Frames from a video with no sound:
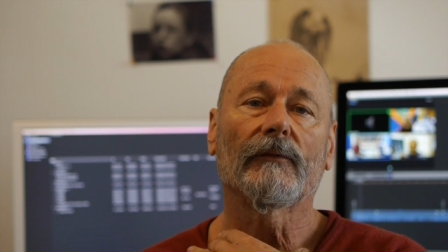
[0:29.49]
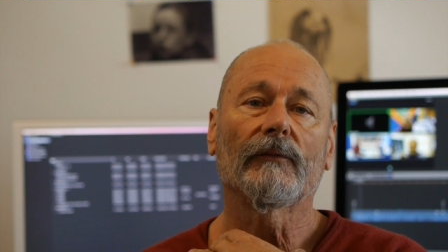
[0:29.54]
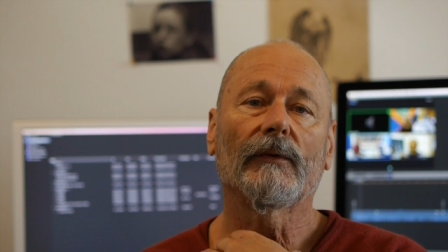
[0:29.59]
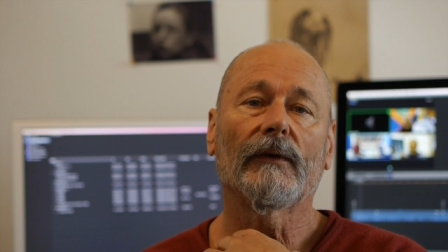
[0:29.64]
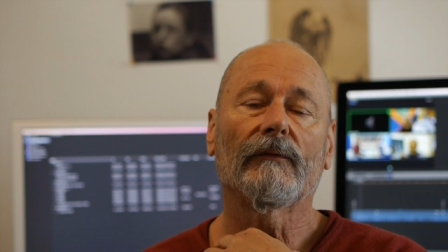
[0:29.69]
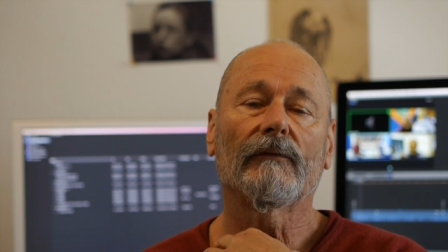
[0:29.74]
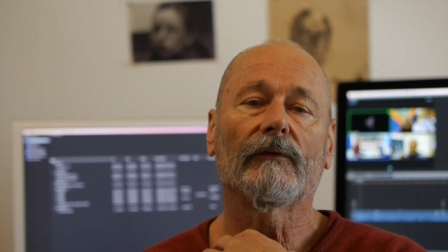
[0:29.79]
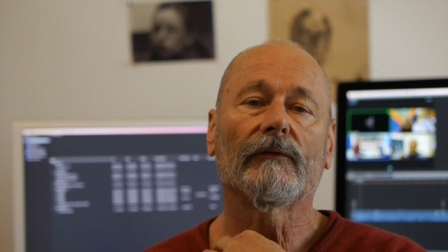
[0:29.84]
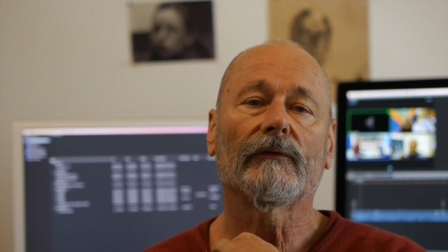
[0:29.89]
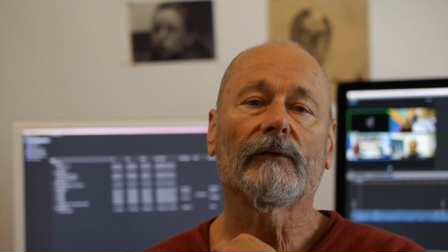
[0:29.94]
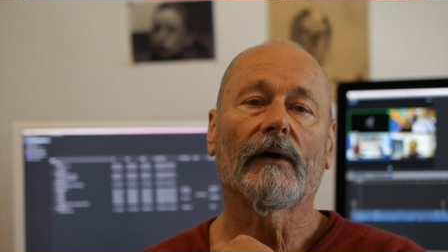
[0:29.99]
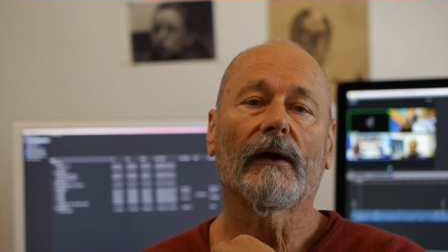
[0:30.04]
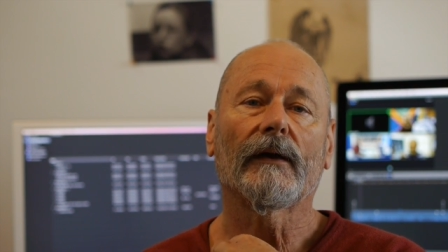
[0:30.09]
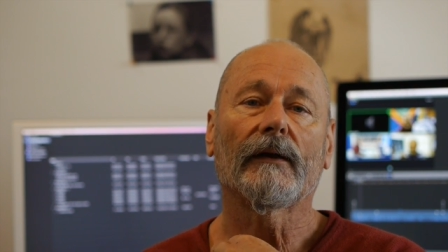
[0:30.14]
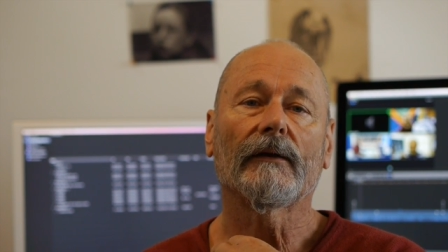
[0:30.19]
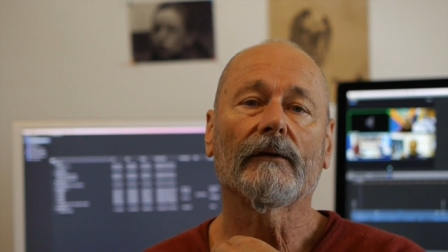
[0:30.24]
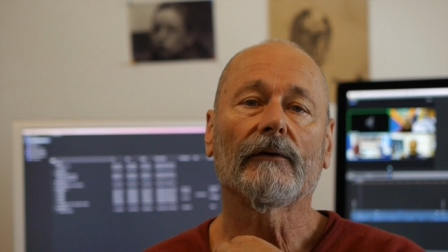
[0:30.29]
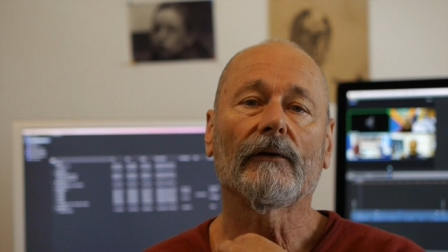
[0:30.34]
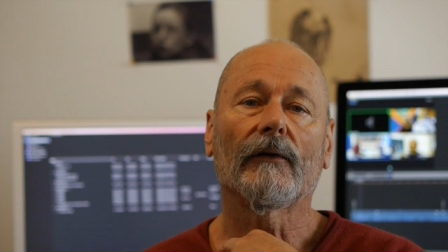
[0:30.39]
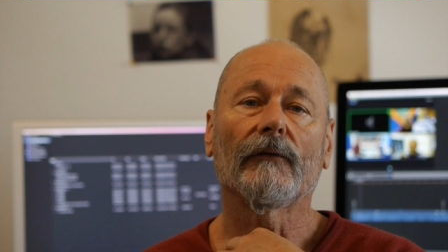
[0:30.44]
and we've
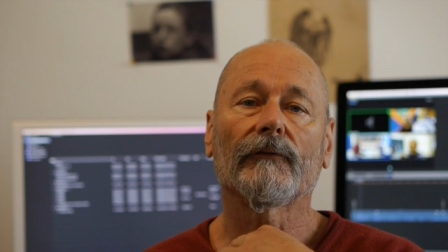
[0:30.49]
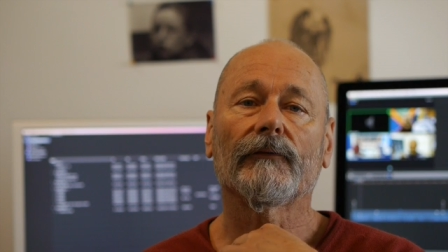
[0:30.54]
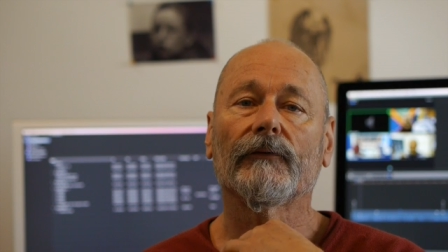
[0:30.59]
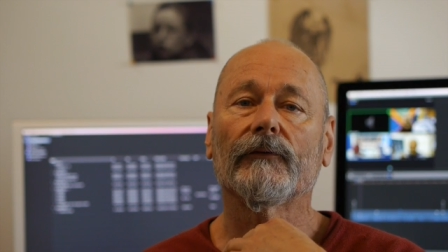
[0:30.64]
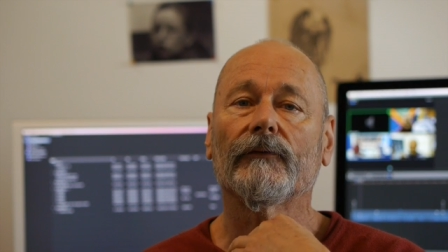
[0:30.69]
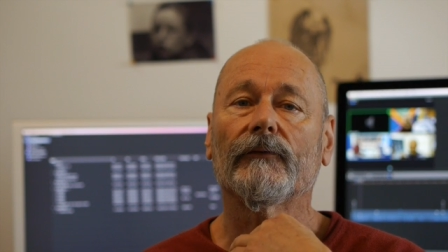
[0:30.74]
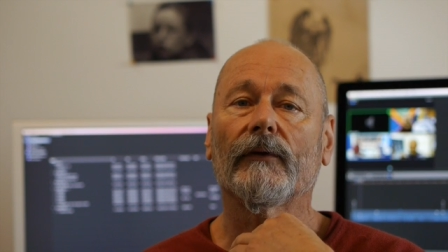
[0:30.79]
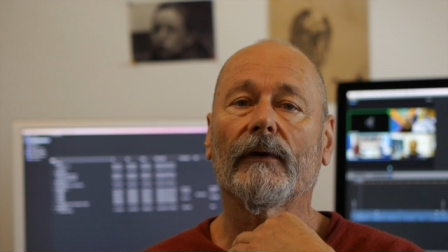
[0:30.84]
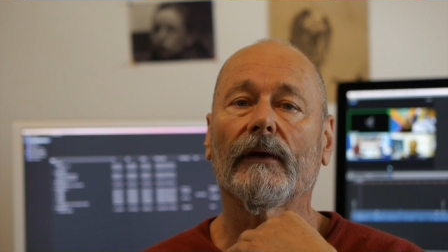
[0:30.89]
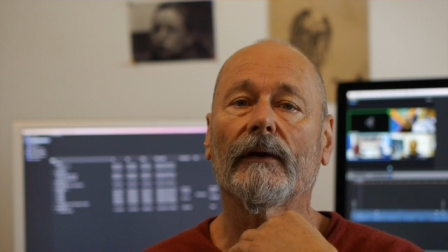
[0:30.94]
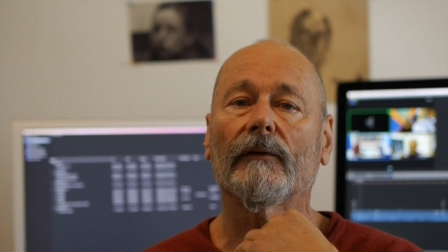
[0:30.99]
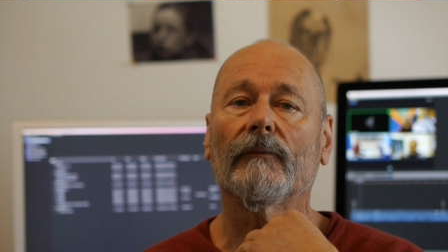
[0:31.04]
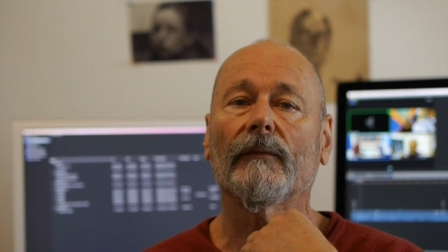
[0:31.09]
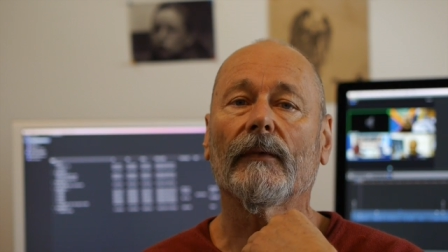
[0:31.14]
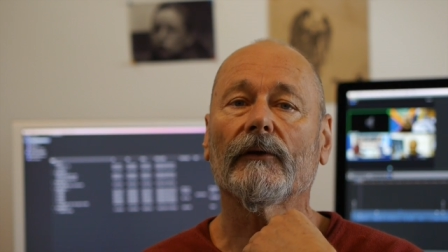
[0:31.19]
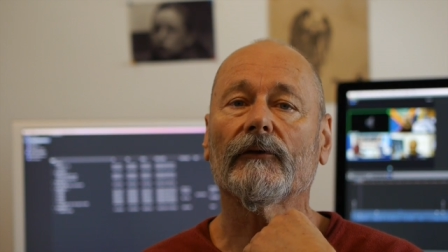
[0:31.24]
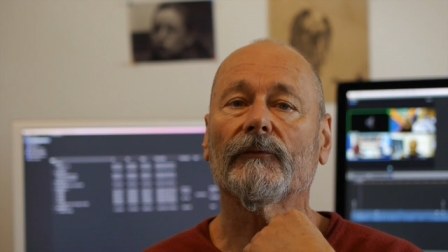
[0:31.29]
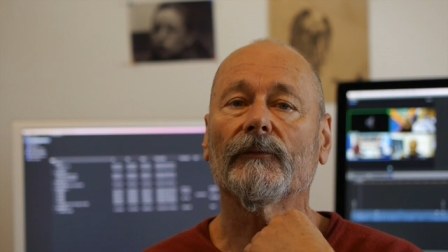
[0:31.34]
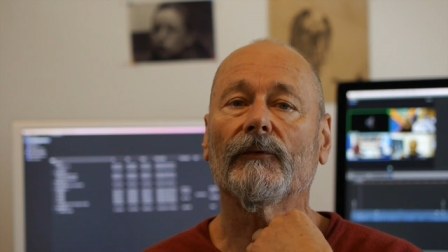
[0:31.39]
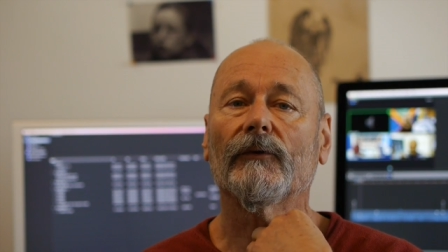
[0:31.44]
decided to concentrate
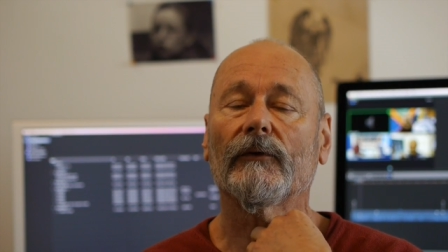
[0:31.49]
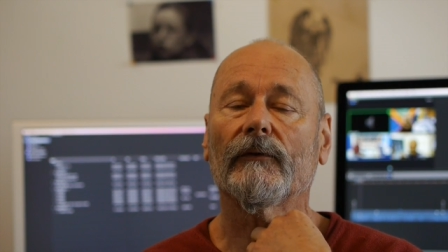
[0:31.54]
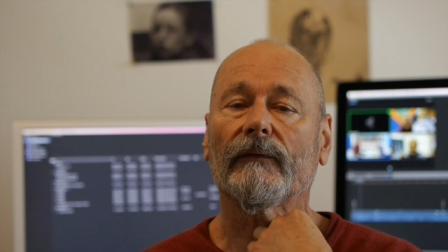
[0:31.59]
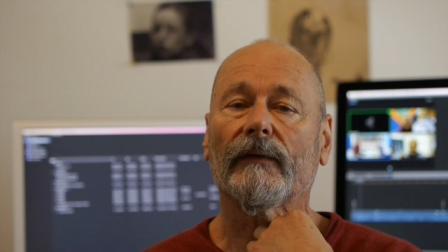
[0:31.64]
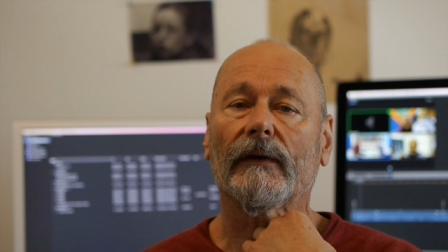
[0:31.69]
much more